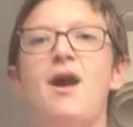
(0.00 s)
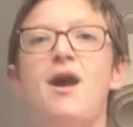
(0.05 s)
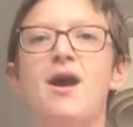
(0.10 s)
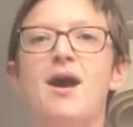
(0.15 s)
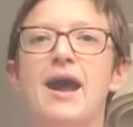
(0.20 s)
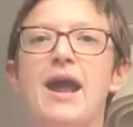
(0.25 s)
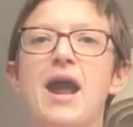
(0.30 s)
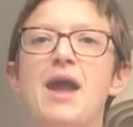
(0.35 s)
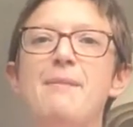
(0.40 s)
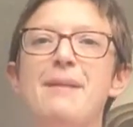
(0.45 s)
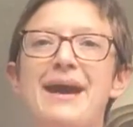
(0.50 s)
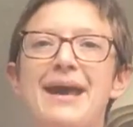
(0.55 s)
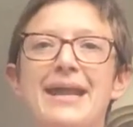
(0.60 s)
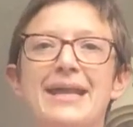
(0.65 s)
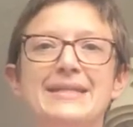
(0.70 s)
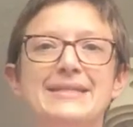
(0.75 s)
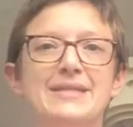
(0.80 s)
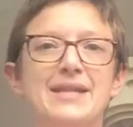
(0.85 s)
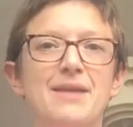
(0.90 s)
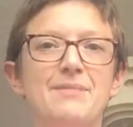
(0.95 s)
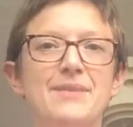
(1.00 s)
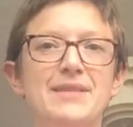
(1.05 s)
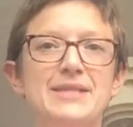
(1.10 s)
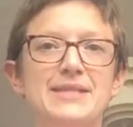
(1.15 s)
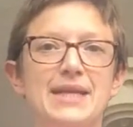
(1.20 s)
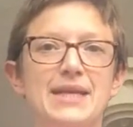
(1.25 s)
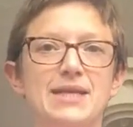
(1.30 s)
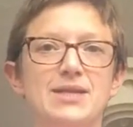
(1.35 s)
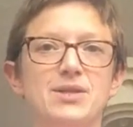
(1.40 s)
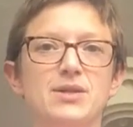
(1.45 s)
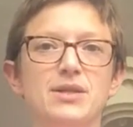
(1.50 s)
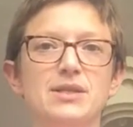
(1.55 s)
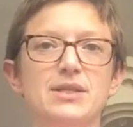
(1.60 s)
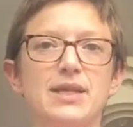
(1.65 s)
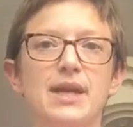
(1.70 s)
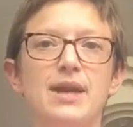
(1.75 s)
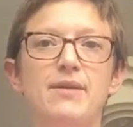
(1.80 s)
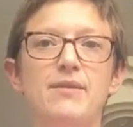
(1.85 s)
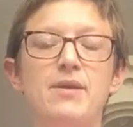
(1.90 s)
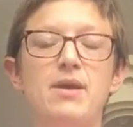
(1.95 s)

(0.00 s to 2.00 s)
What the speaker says: Hi, I'm Alice and I'm the Sling Doctor.